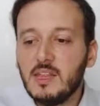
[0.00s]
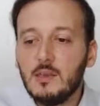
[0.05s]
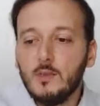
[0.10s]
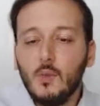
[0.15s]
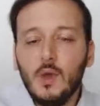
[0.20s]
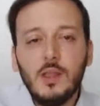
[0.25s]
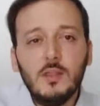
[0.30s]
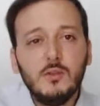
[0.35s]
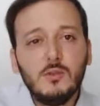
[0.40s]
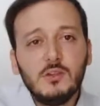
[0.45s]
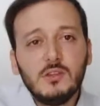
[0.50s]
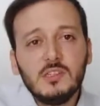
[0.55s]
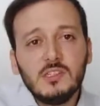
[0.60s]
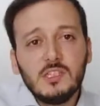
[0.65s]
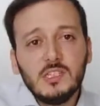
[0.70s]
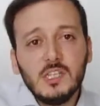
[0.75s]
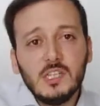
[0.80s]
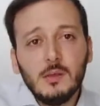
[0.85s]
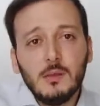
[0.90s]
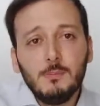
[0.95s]
than when you're
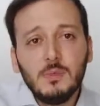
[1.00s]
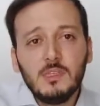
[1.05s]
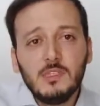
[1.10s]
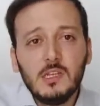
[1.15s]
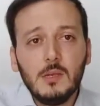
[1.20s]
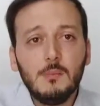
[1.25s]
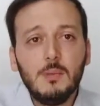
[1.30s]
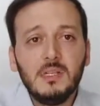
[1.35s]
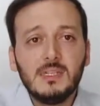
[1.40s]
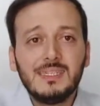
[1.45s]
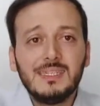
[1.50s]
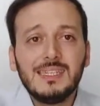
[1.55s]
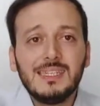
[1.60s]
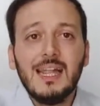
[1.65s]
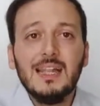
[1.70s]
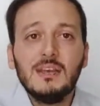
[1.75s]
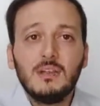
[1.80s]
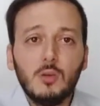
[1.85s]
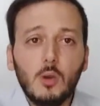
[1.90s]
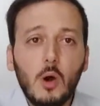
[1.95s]
simply
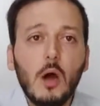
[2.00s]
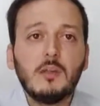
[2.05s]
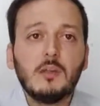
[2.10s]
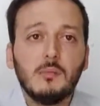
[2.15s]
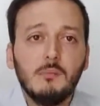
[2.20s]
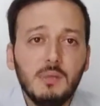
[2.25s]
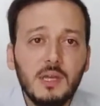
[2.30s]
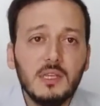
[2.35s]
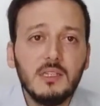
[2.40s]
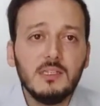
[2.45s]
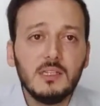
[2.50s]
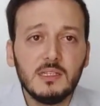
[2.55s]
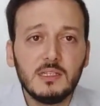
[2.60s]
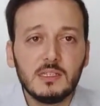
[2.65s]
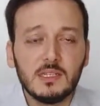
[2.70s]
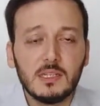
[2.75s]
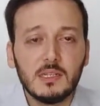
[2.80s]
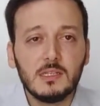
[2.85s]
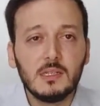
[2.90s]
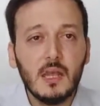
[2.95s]
selling to other
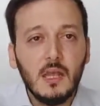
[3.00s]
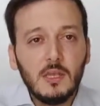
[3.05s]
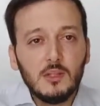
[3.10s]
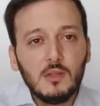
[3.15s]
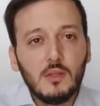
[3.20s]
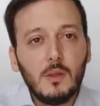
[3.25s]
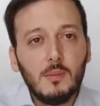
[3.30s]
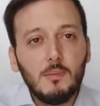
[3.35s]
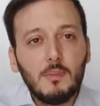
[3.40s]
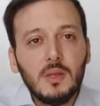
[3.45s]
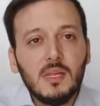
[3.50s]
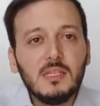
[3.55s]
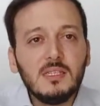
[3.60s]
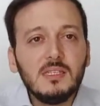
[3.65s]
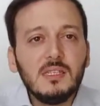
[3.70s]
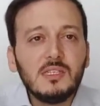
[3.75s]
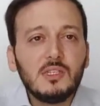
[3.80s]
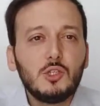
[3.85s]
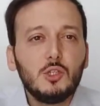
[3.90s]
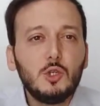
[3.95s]
businesses. So the
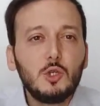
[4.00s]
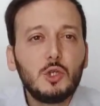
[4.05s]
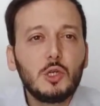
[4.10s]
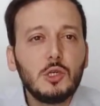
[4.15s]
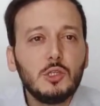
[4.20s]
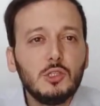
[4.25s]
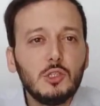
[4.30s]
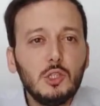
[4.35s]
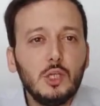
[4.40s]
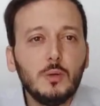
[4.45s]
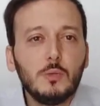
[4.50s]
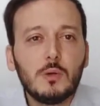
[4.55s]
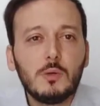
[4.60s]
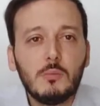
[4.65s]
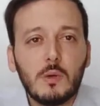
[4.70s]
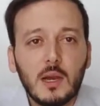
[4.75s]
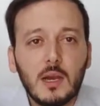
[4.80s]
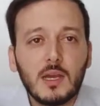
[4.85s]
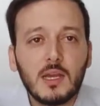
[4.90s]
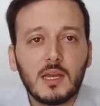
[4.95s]
business to consumer
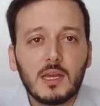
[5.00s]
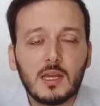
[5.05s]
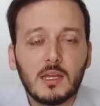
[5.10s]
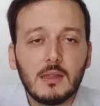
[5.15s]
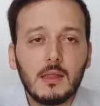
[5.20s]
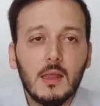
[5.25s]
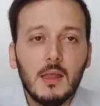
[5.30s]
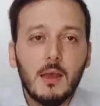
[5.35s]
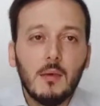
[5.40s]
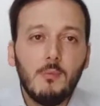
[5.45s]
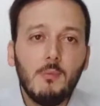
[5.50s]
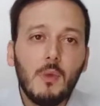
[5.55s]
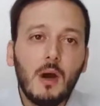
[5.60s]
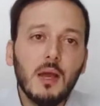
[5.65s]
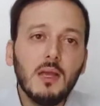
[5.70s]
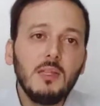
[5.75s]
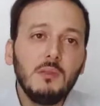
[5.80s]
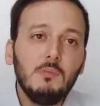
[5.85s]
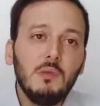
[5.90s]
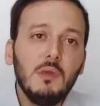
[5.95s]
market
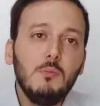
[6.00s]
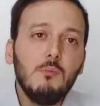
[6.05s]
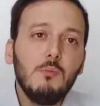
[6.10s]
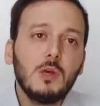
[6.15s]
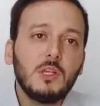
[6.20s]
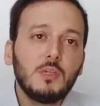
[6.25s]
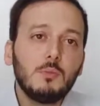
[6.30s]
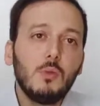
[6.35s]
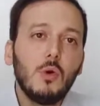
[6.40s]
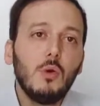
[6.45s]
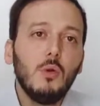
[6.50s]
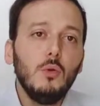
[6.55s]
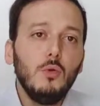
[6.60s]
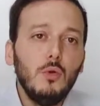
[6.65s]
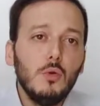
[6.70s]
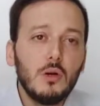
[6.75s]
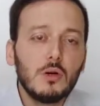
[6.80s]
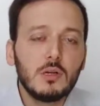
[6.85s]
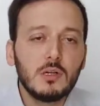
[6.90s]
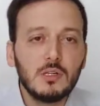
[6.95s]
might be much more
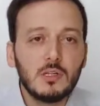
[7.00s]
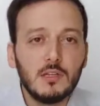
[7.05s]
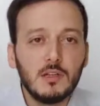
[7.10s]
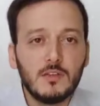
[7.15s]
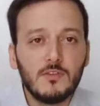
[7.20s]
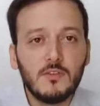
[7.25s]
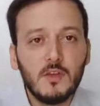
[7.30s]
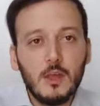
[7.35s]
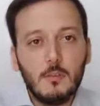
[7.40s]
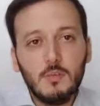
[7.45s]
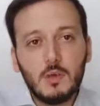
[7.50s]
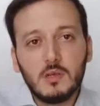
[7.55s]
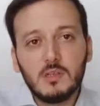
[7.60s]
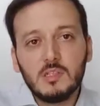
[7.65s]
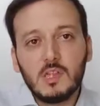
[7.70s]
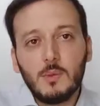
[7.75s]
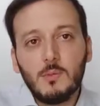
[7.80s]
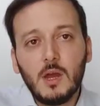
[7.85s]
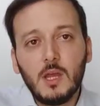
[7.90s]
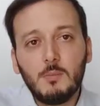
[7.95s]
lucrative
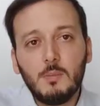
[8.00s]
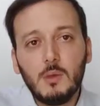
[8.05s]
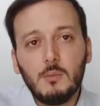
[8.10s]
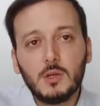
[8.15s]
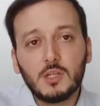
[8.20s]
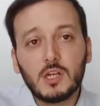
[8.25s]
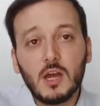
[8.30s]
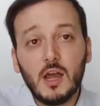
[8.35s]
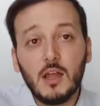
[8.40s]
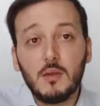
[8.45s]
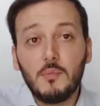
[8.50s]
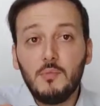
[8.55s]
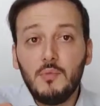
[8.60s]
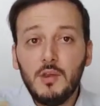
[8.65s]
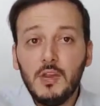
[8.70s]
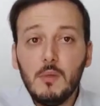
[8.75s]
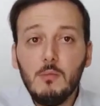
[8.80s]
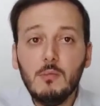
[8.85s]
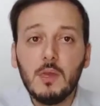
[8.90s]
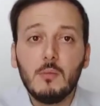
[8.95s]
because there might be a much higher
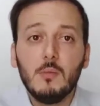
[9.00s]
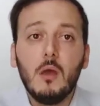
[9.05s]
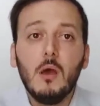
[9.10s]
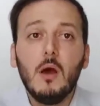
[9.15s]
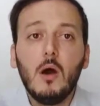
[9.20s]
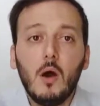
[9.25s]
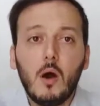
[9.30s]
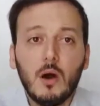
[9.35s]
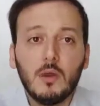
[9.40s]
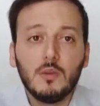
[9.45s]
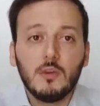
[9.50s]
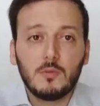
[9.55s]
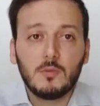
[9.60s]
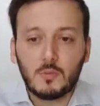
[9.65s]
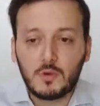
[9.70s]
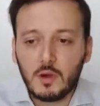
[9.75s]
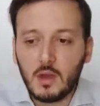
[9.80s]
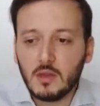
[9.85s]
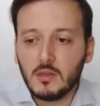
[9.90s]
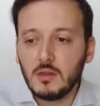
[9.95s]
premium on your
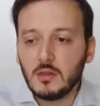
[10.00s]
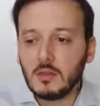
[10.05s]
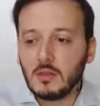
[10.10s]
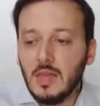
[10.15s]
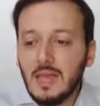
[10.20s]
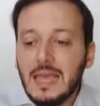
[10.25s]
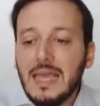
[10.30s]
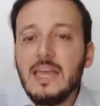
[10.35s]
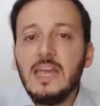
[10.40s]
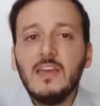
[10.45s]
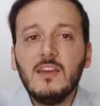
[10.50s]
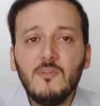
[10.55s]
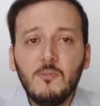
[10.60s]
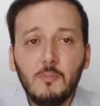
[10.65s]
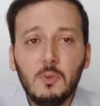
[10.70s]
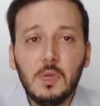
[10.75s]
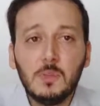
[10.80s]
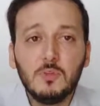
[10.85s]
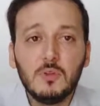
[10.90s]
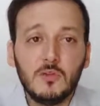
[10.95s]
product
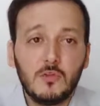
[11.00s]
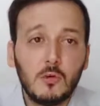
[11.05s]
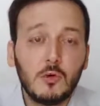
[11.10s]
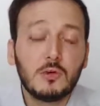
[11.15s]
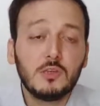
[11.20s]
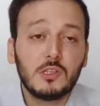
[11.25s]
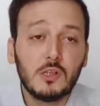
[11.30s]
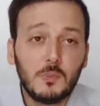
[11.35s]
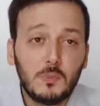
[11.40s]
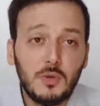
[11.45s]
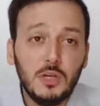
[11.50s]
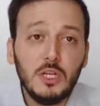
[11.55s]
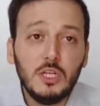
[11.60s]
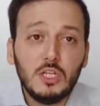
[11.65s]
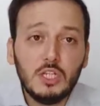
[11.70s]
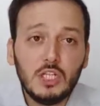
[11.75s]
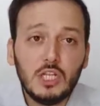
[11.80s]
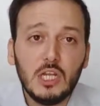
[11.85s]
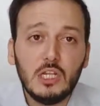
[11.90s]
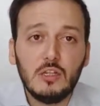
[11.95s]
if people, of course,
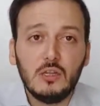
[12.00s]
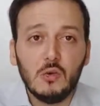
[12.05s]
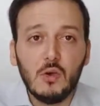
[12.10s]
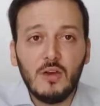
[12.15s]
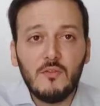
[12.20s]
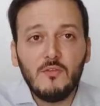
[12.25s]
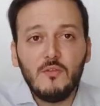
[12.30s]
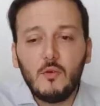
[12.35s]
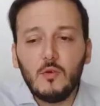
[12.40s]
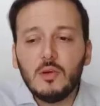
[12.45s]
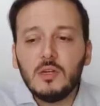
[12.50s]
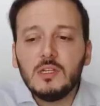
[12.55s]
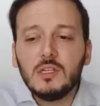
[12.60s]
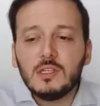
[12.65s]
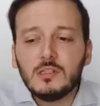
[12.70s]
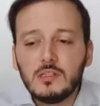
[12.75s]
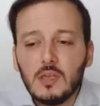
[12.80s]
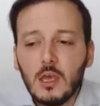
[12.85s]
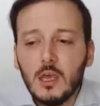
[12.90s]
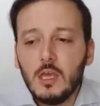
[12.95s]
appreciate you. And for
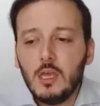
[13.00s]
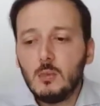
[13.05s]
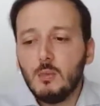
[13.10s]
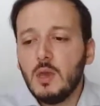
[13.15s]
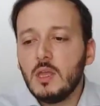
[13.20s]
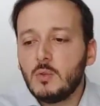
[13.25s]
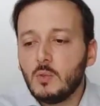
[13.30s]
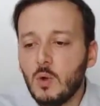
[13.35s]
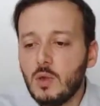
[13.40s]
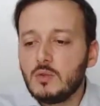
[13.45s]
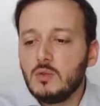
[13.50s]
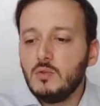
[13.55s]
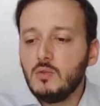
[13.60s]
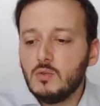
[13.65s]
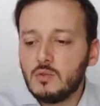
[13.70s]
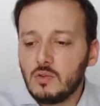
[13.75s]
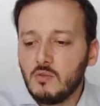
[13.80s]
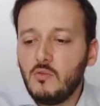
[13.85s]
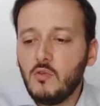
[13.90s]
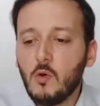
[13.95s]
this, you may want to
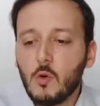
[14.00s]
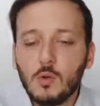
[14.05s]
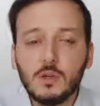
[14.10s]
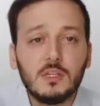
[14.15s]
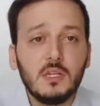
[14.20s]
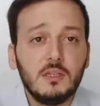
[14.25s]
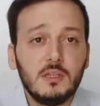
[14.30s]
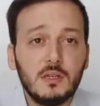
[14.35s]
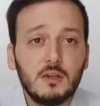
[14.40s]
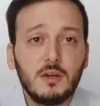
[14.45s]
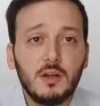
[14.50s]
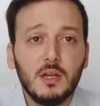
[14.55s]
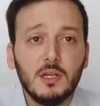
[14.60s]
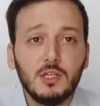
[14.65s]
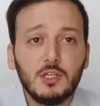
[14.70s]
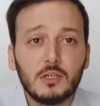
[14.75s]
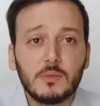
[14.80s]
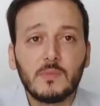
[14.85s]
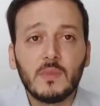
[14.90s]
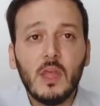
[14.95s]
do some forward
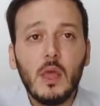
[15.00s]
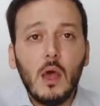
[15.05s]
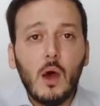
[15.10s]
integration.